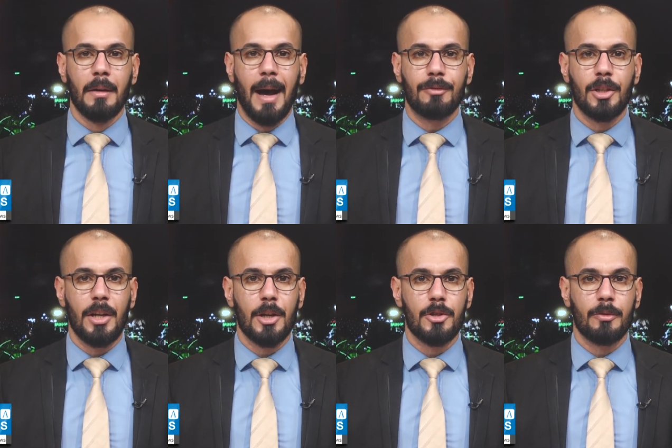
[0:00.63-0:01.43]
After
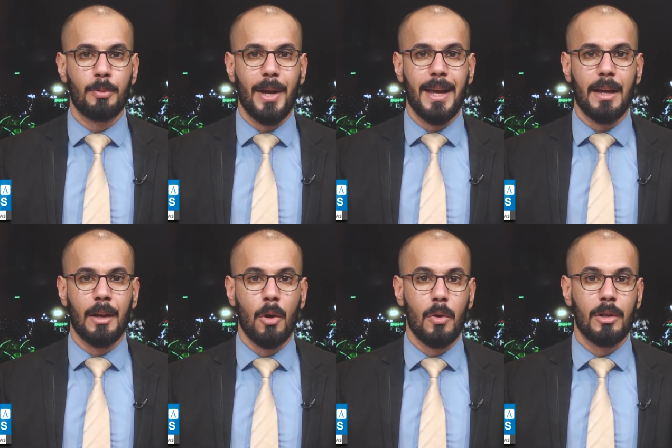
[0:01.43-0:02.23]
years of praying
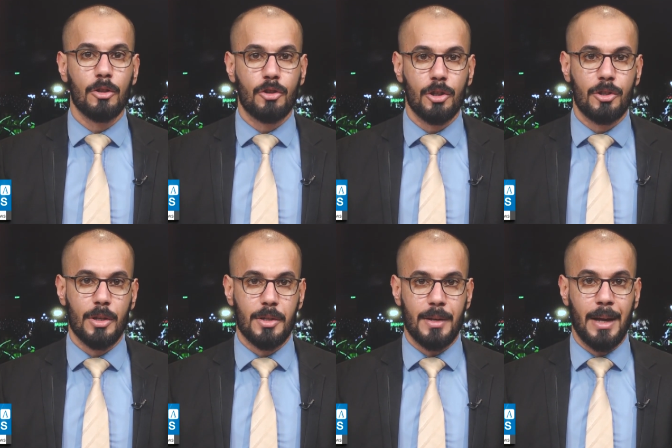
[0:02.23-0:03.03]
in local
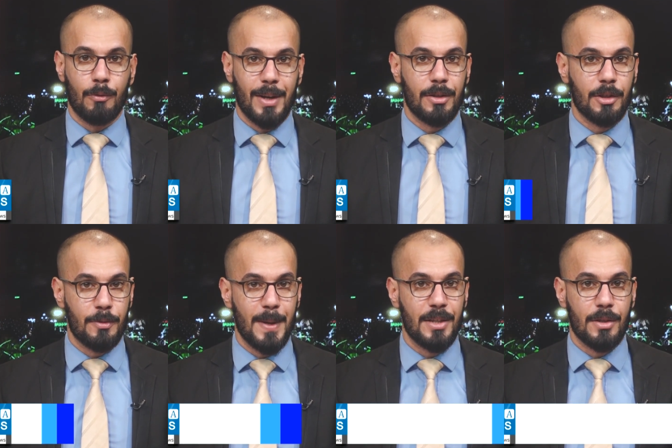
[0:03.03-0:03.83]
churches and
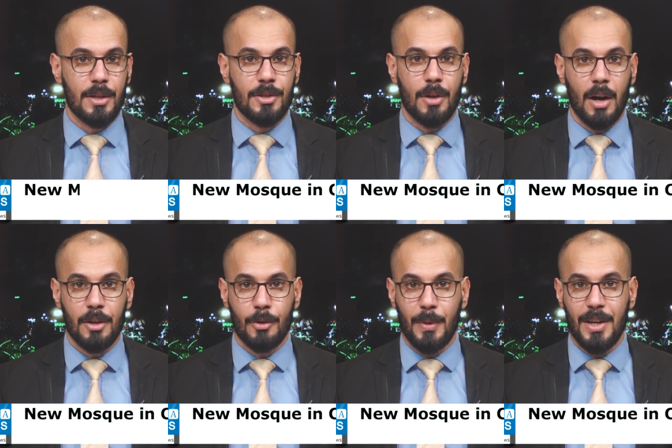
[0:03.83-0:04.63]
rented spaces,
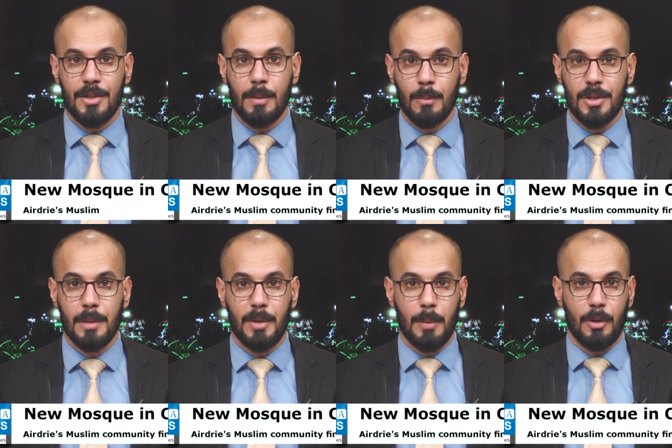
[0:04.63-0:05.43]
Airdrie's
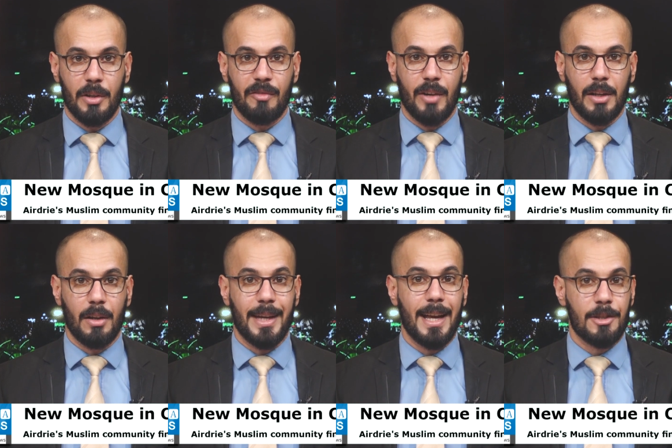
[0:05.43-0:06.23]
Muslim community
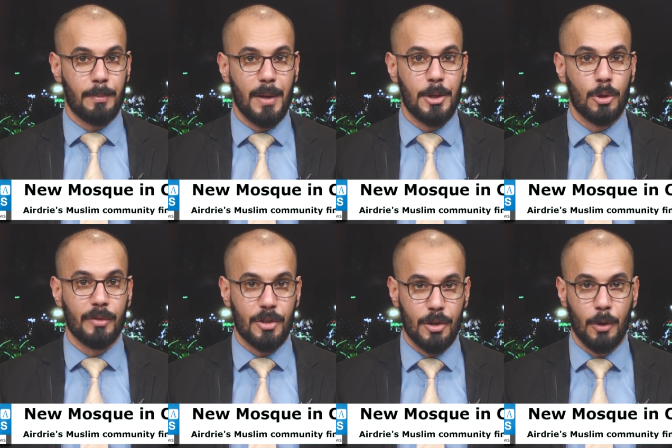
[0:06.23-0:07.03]
finally has a place
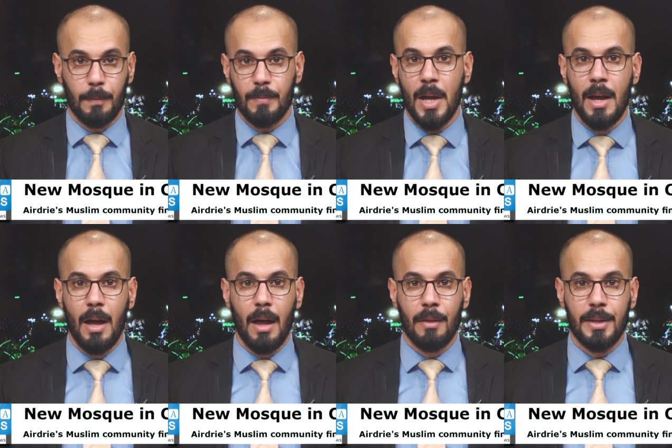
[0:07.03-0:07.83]
of its own.
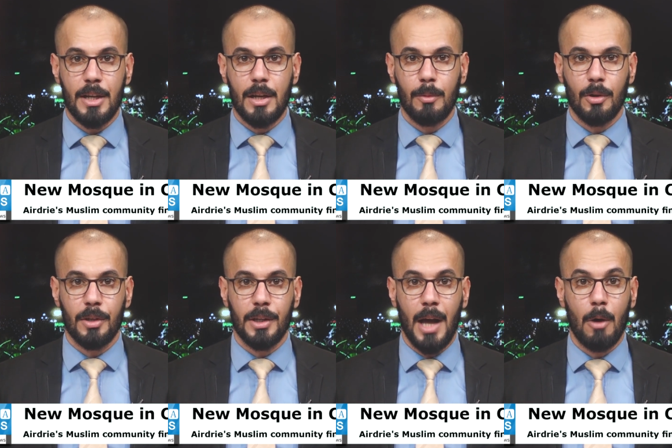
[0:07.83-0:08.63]
The
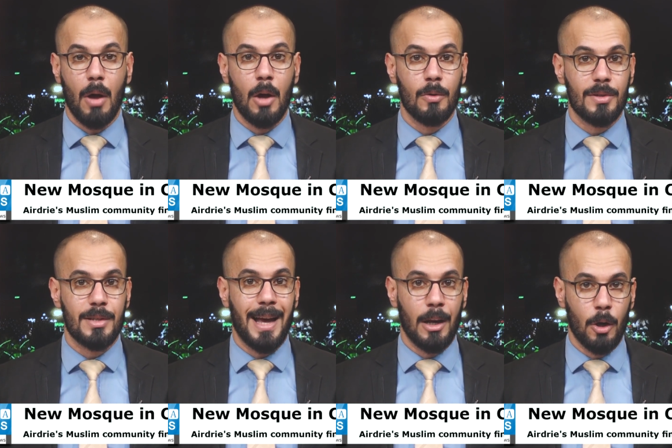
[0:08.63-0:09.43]
community now
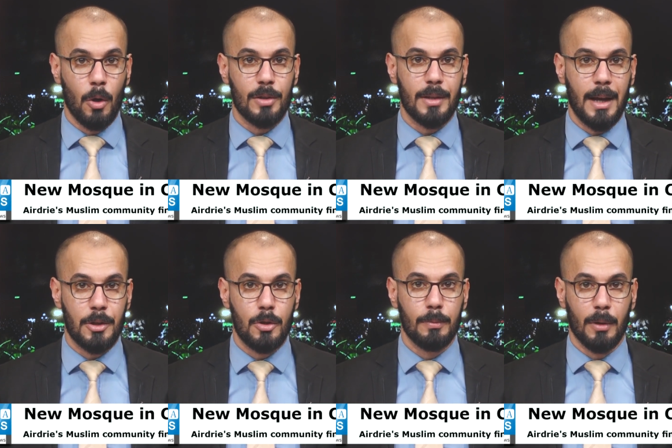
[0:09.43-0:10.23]
owns a lot
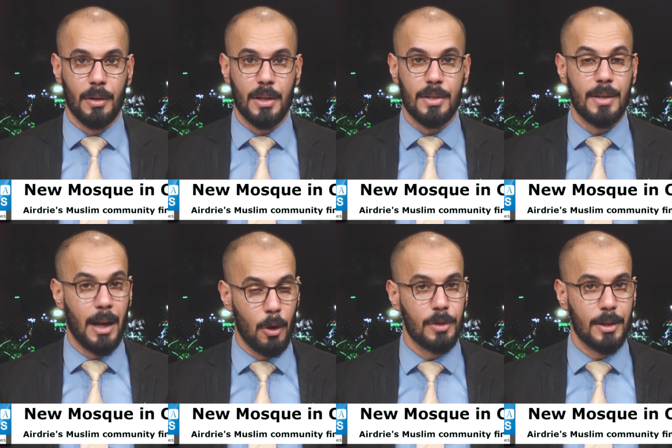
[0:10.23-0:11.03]
and two buildings,
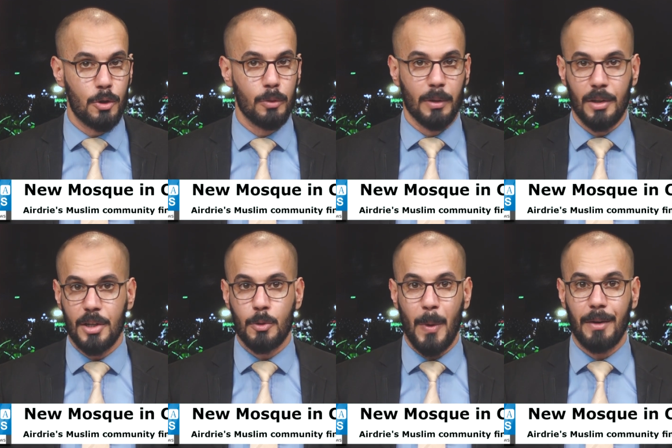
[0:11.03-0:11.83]
a lot and two
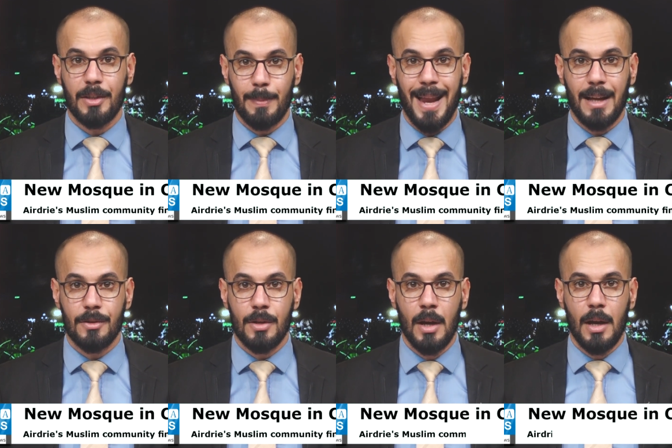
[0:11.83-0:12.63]
buildings where it plans